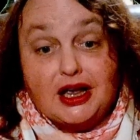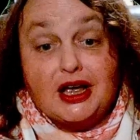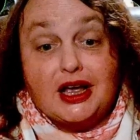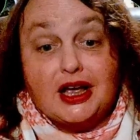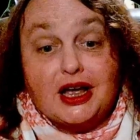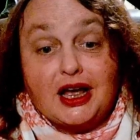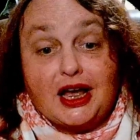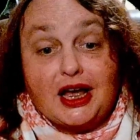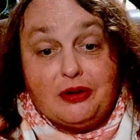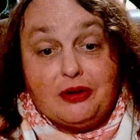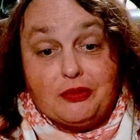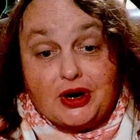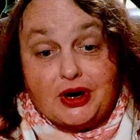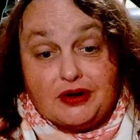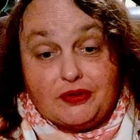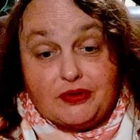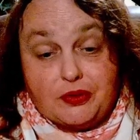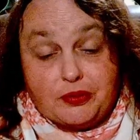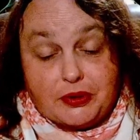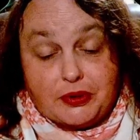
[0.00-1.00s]
And
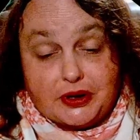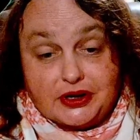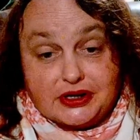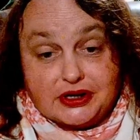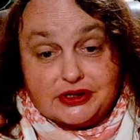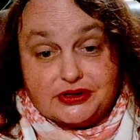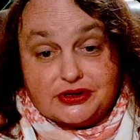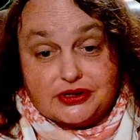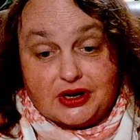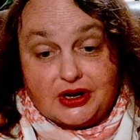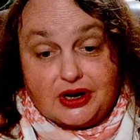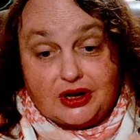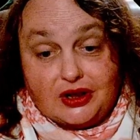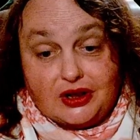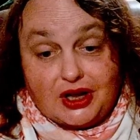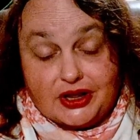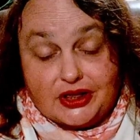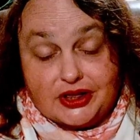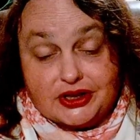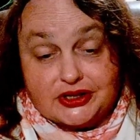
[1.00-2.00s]
private parties, a lot
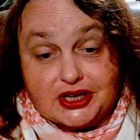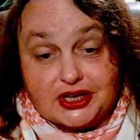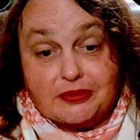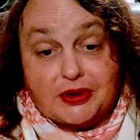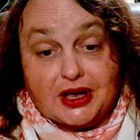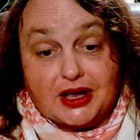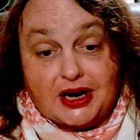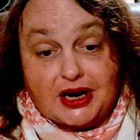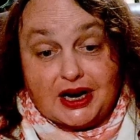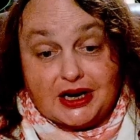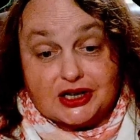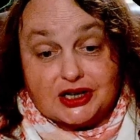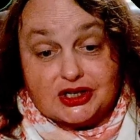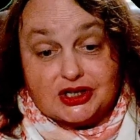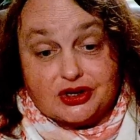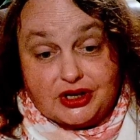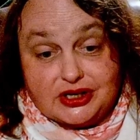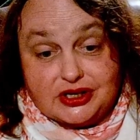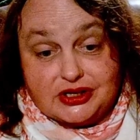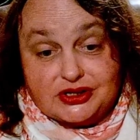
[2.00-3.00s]
of the time, can
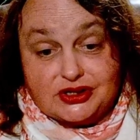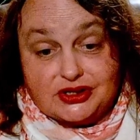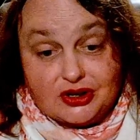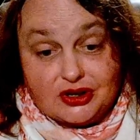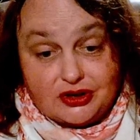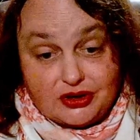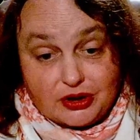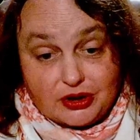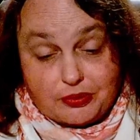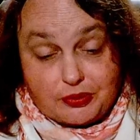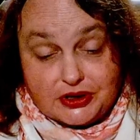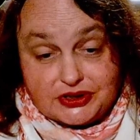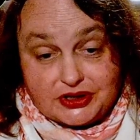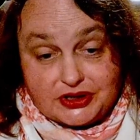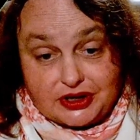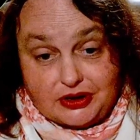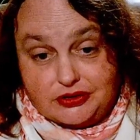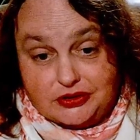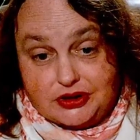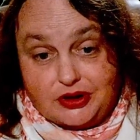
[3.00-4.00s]
actually start a
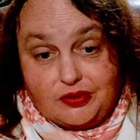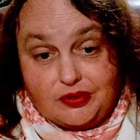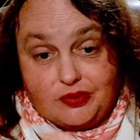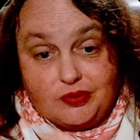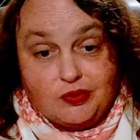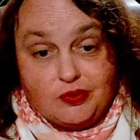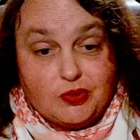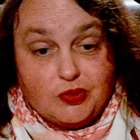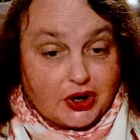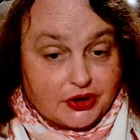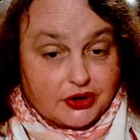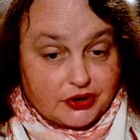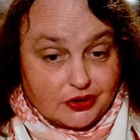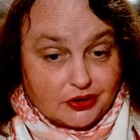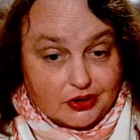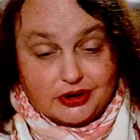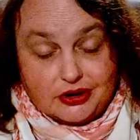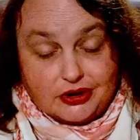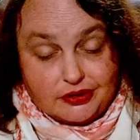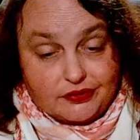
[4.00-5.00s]
prosecution under
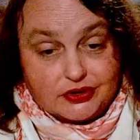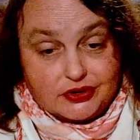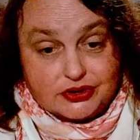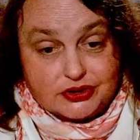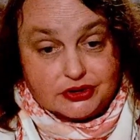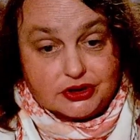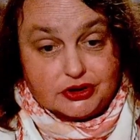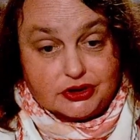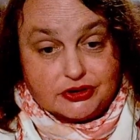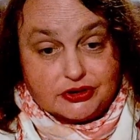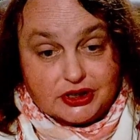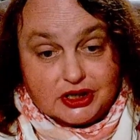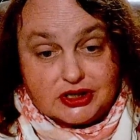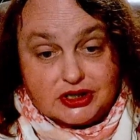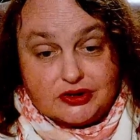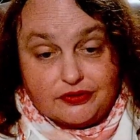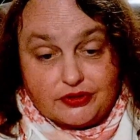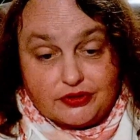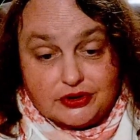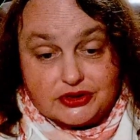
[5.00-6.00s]
universal jurisdiction,
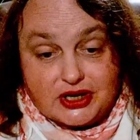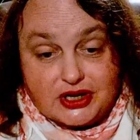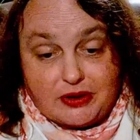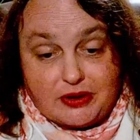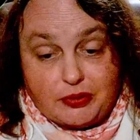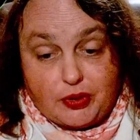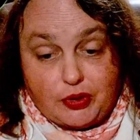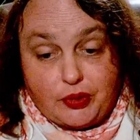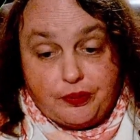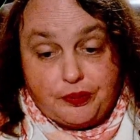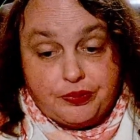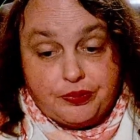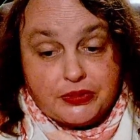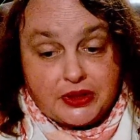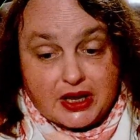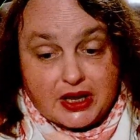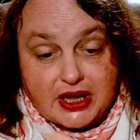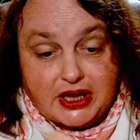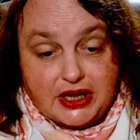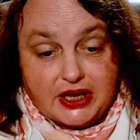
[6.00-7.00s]
for example,
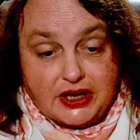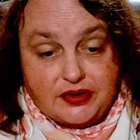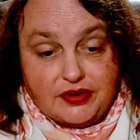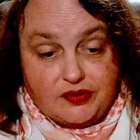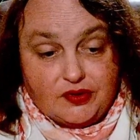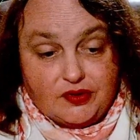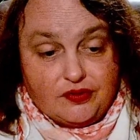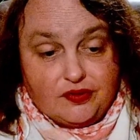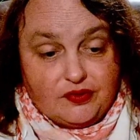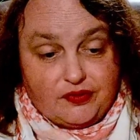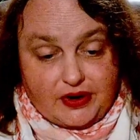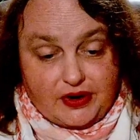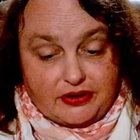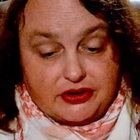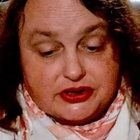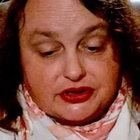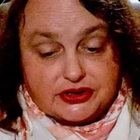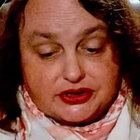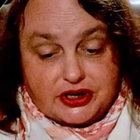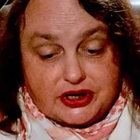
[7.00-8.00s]
in
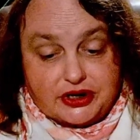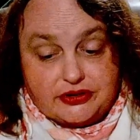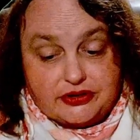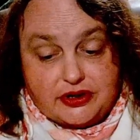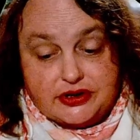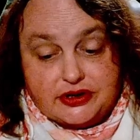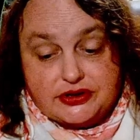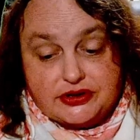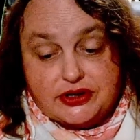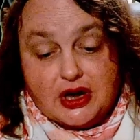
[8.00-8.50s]
various countries.